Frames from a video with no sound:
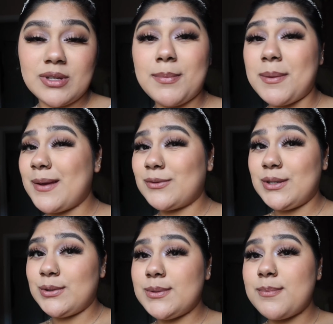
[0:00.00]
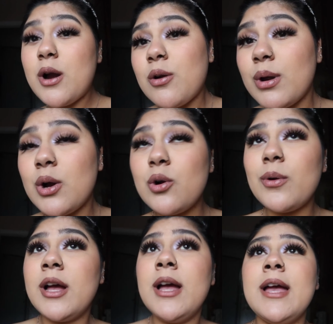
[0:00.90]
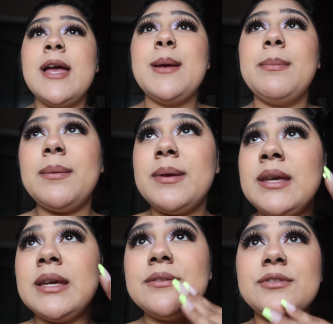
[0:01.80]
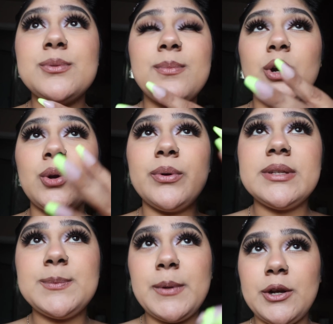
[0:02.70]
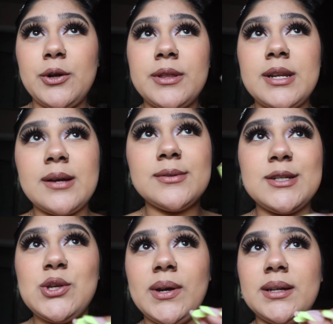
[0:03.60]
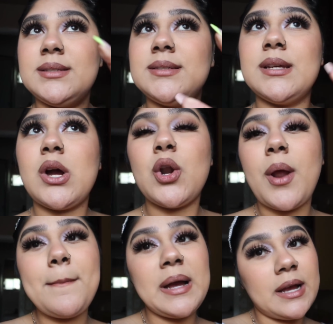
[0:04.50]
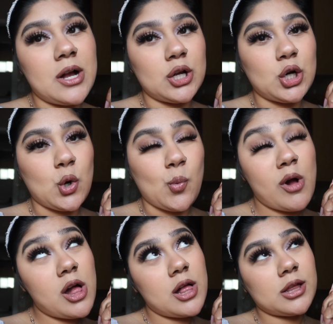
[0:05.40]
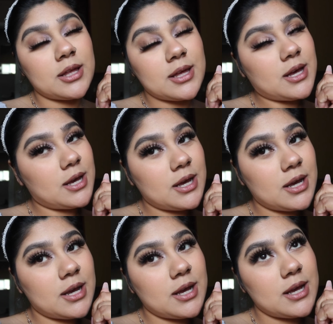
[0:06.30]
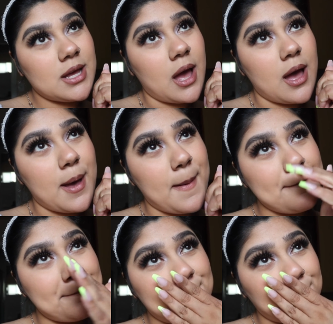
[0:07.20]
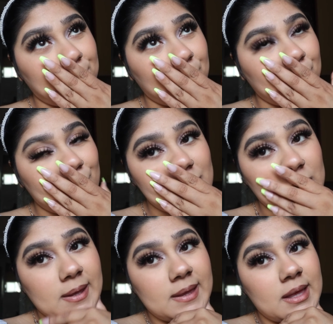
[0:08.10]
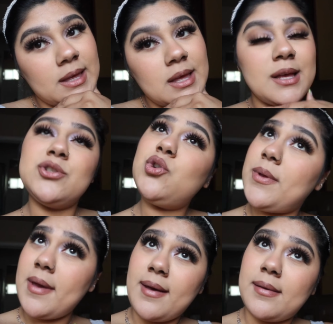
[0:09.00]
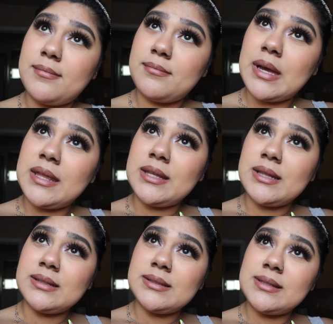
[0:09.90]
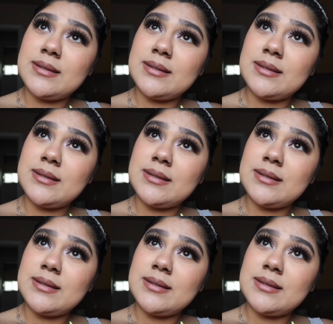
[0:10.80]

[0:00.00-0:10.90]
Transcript: maybe I'll see you tomorrow. Maybe if tomorrow is better, then I'll take you guys on my hot girl walk. Um, so yeah, I cannot